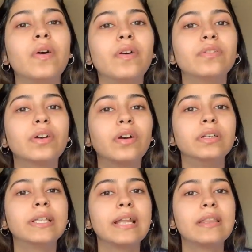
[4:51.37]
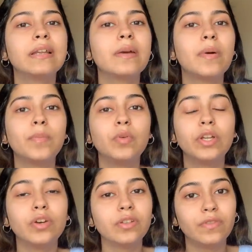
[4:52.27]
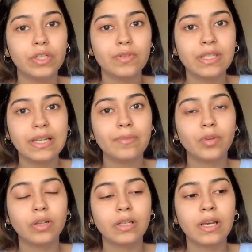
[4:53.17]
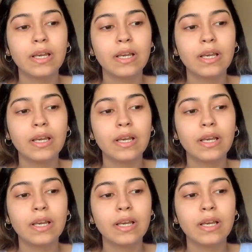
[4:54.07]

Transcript: the content that I'm uploading or the videos that I'm not